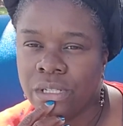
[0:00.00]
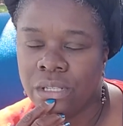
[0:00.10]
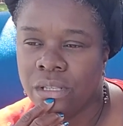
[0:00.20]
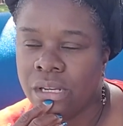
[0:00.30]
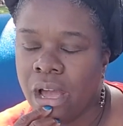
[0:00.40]
to
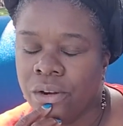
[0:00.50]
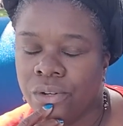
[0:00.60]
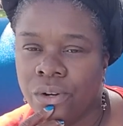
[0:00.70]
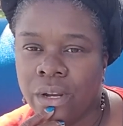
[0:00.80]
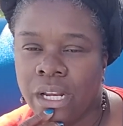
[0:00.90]
the
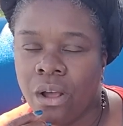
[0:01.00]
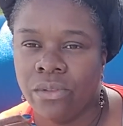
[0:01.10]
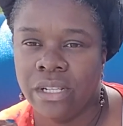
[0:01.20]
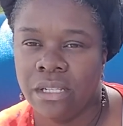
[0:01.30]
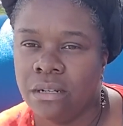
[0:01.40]
doctor and all
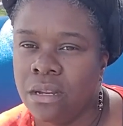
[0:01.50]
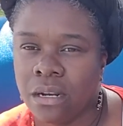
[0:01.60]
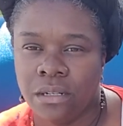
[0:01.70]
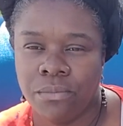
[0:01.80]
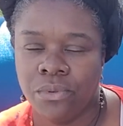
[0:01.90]
these
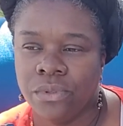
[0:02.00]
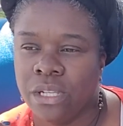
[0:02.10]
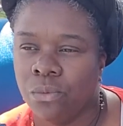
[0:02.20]
deductibles and